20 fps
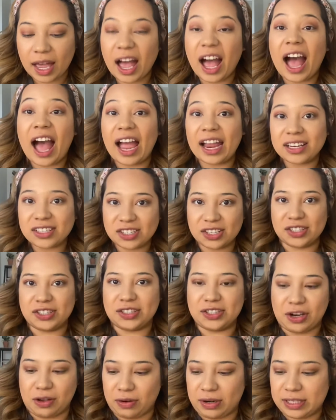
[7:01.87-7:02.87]
I just
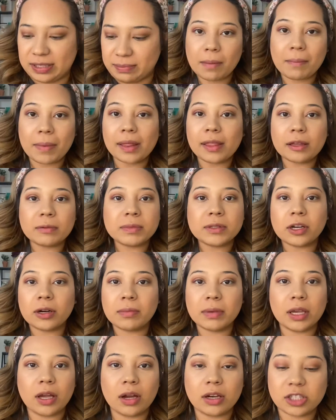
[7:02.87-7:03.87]
noticed my lips are
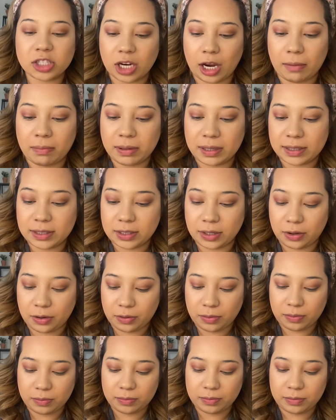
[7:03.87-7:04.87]
beyond chappy, so
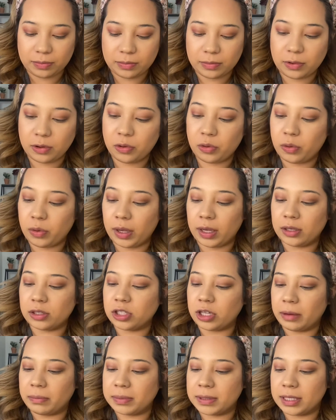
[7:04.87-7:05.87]
quick
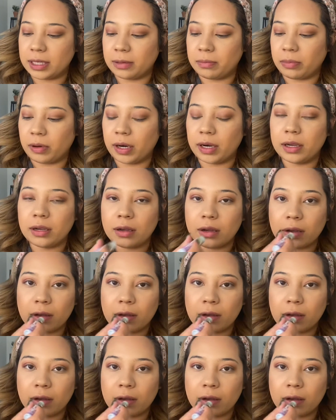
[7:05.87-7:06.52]
chopstick break.